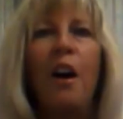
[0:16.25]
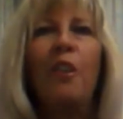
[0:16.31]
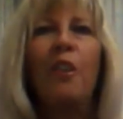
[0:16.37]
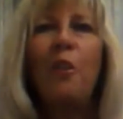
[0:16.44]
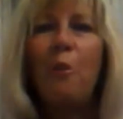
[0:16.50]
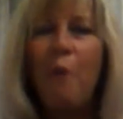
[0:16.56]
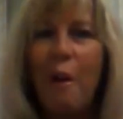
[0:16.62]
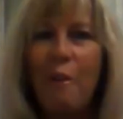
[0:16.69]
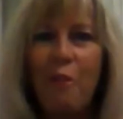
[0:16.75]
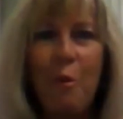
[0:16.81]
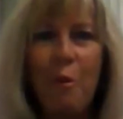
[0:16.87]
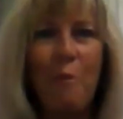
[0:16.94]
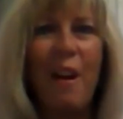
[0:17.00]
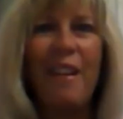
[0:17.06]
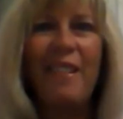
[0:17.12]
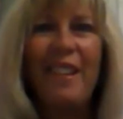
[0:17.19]
Hello,
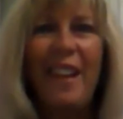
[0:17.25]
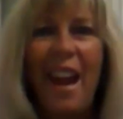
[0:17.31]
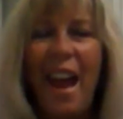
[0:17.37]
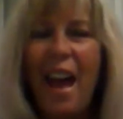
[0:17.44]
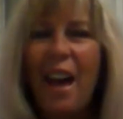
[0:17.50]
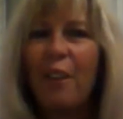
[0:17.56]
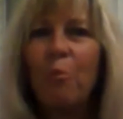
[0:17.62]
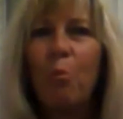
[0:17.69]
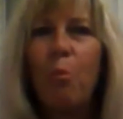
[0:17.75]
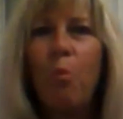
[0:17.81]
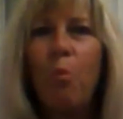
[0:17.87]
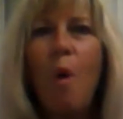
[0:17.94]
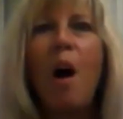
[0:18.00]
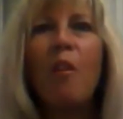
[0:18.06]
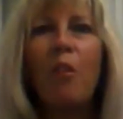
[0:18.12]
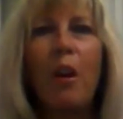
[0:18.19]
everyone, and
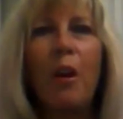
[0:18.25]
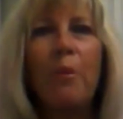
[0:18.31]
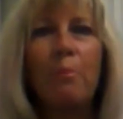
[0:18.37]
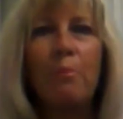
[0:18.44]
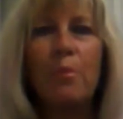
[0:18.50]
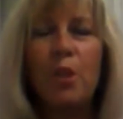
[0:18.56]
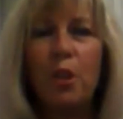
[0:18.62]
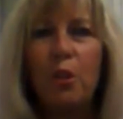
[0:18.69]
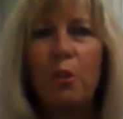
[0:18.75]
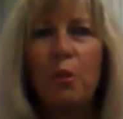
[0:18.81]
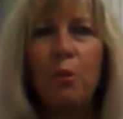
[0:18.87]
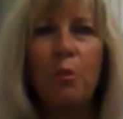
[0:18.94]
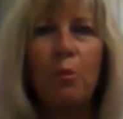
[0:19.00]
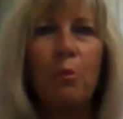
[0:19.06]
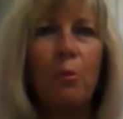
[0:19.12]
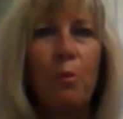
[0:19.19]
welcome
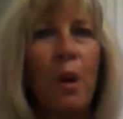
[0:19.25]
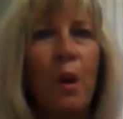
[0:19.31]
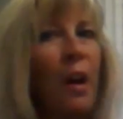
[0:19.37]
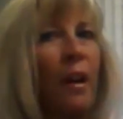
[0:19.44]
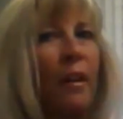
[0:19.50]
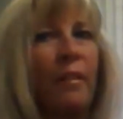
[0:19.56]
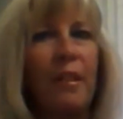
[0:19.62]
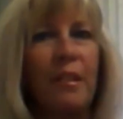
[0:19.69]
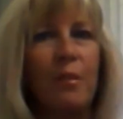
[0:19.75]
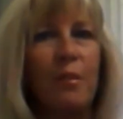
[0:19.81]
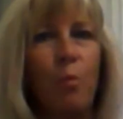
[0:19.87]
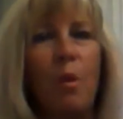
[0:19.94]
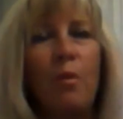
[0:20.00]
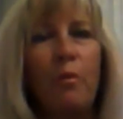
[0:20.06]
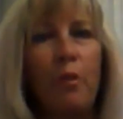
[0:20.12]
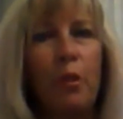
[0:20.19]
to this
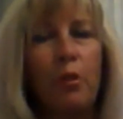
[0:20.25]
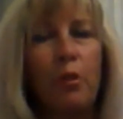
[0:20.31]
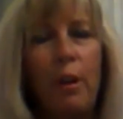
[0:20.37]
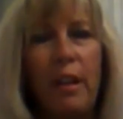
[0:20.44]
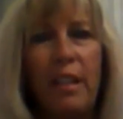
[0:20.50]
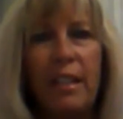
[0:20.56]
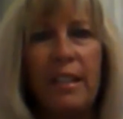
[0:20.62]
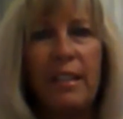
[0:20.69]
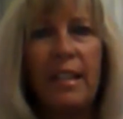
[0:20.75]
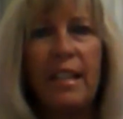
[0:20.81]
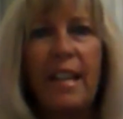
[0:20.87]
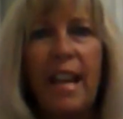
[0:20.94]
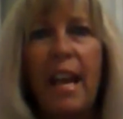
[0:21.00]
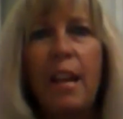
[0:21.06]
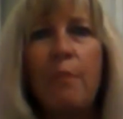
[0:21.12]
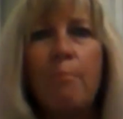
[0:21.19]
wonderful training
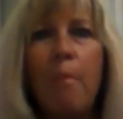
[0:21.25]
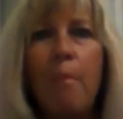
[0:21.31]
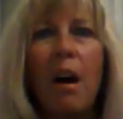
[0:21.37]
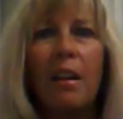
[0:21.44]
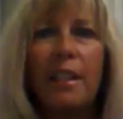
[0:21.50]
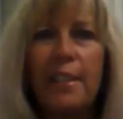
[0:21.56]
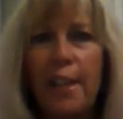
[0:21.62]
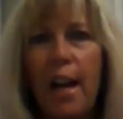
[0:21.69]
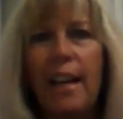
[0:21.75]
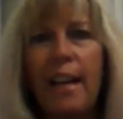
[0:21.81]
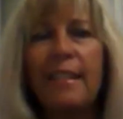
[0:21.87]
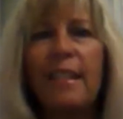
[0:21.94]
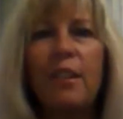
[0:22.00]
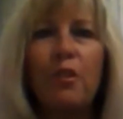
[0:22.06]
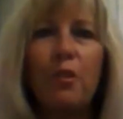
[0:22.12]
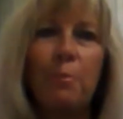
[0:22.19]
today,
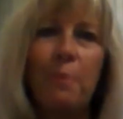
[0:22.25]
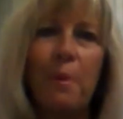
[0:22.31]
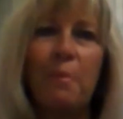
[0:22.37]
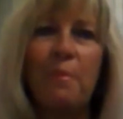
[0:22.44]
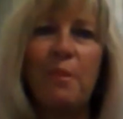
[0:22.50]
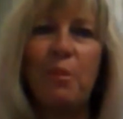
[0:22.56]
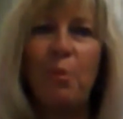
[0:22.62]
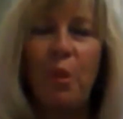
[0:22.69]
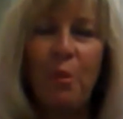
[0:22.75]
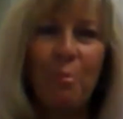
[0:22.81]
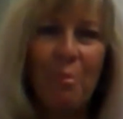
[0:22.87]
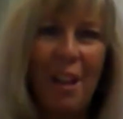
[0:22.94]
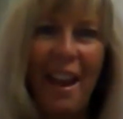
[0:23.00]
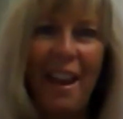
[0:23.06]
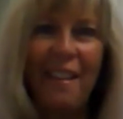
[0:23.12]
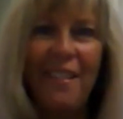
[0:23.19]
Monetizing Your Purpose with a
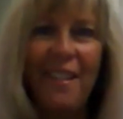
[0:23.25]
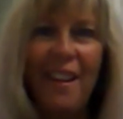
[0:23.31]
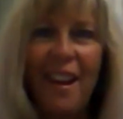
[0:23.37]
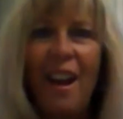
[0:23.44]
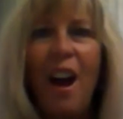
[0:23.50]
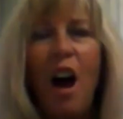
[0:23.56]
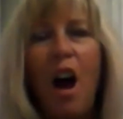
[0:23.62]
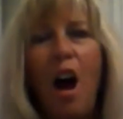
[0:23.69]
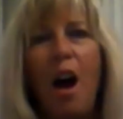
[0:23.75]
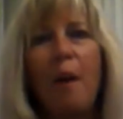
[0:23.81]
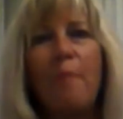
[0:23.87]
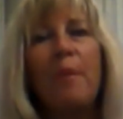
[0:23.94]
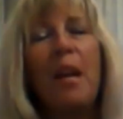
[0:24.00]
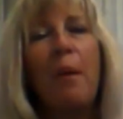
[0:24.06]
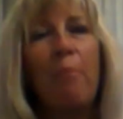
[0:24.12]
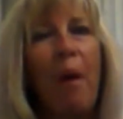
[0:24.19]
Plan. I'm
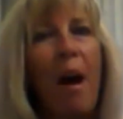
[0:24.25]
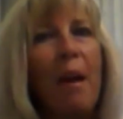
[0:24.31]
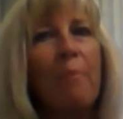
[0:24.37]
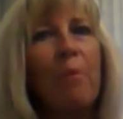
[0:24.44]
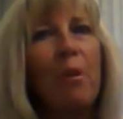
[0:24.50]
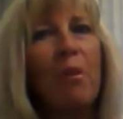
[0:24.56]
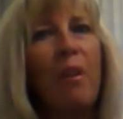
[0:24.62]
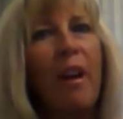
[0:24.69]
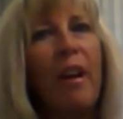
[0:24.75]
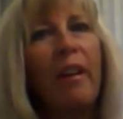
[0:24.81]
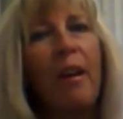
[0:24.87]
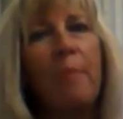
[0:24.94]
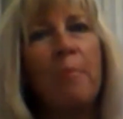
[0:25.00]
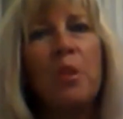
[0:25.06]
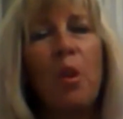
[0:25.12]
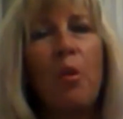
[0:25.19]
Annette Piper, and
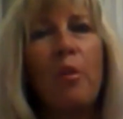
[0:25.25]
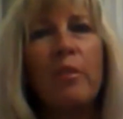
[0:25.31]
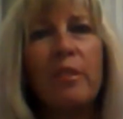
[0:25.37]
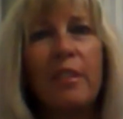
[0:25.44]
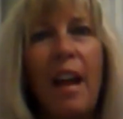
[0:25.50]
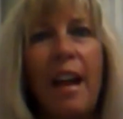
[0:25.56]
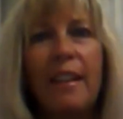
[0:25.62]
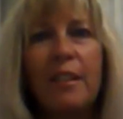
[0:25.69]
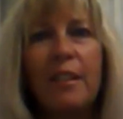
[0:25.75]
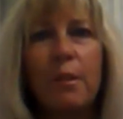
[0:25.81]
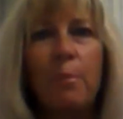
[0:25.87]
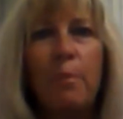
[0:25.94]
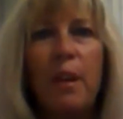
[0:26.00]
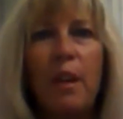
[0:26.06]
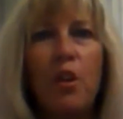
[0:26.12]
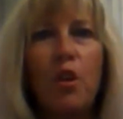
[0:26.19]
I'm so excited to
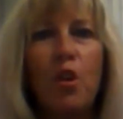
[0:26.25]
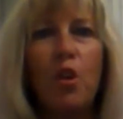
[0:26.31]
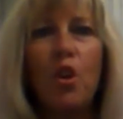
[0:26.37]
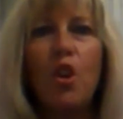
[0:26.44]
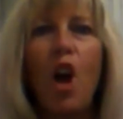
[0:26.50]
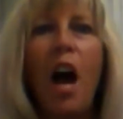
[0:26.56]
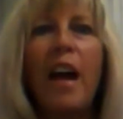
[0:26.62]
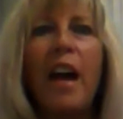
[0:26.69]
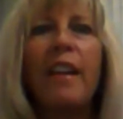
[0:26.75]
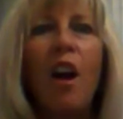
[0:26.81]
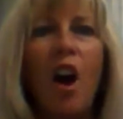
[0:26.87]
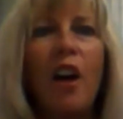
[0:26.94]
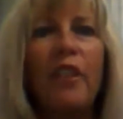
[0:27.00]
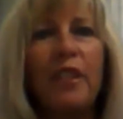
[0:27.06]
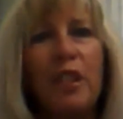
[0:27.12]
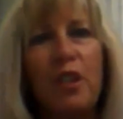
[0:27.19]
be your guide
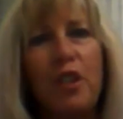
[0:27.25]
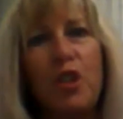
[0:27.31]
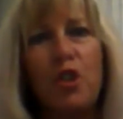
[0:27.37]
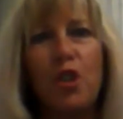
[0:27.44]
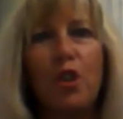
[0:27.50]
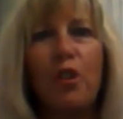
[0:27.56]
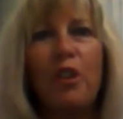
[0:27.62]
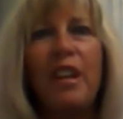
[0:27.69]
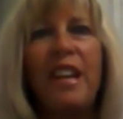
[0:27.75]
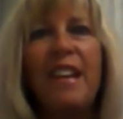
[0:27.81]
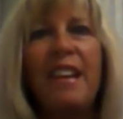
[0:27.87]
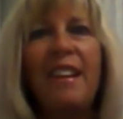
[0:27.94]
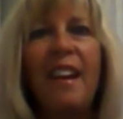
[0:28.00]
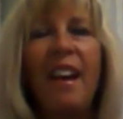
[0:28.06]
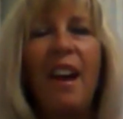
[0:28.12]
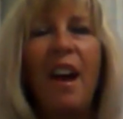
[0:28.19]
on this journey.
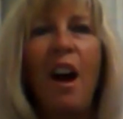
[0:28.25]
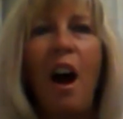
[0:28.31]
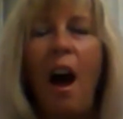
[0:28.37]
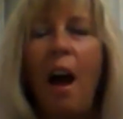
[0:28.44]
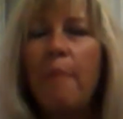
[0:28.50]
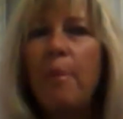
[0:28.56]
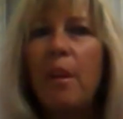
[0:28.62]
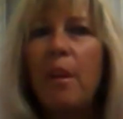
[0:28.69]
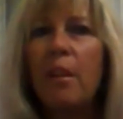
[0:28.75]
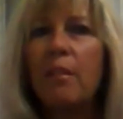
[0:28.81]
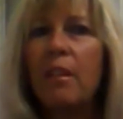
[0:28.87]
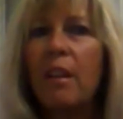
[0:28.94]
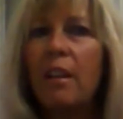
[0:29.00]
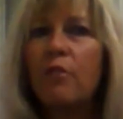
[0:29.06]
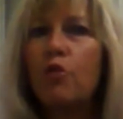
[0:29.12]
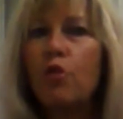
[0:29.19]
I've
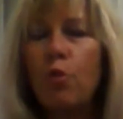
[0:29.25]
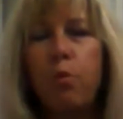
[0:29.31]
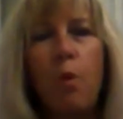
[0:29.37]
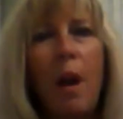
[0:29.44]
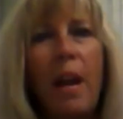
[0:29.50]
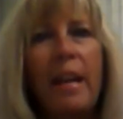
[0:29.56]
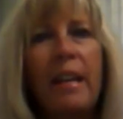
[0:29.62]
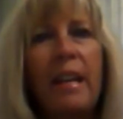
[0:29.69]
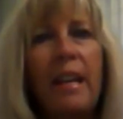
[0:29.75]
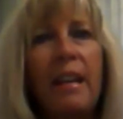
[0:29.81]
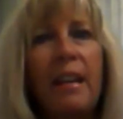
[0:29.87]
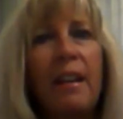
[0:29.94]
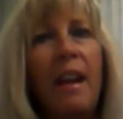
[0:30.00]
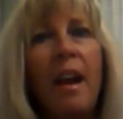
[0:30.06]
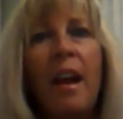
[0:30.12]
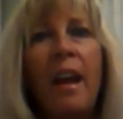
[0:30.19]
been
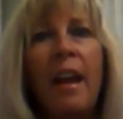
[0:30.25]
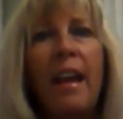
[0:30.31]
training